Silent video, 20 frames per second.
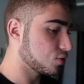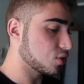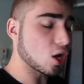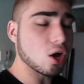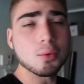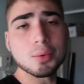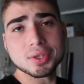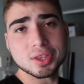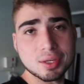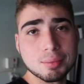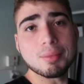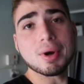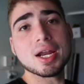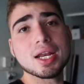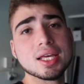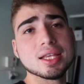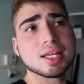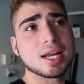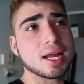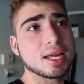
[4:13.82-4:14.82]
So with the
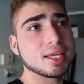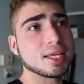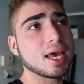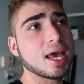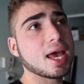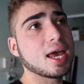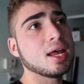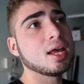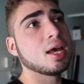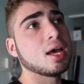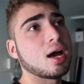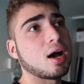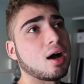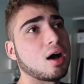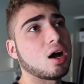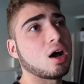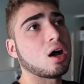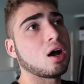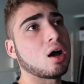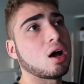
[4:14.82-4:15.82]
money that I get,
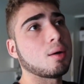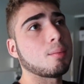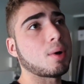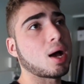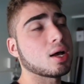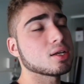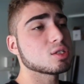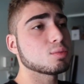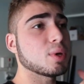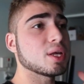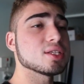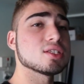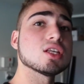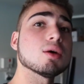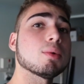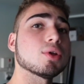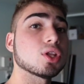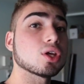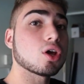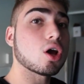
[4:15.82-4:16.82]
I'll spend
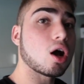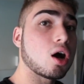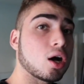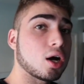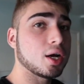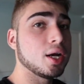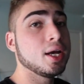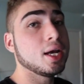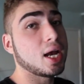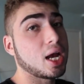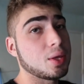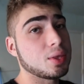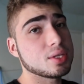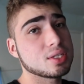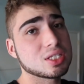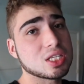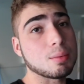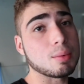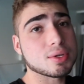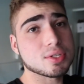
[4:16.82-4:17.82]
some on the car and then
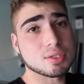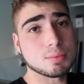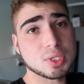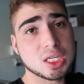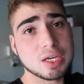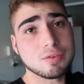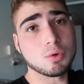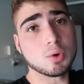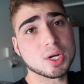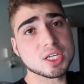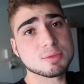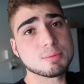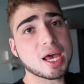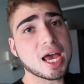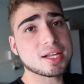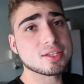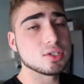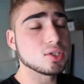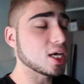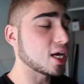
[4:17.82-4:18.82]
some on some giveaways
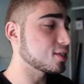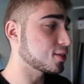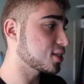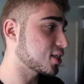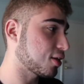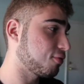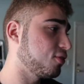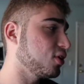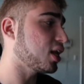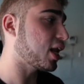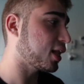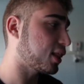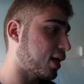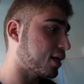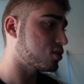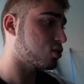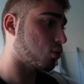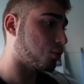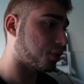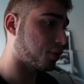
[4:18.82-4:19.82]
back to you guys, because I feel like
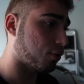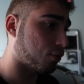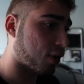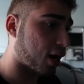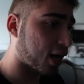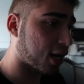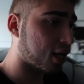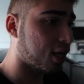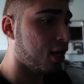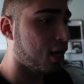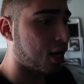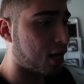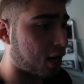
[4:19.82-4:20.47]
that's only right.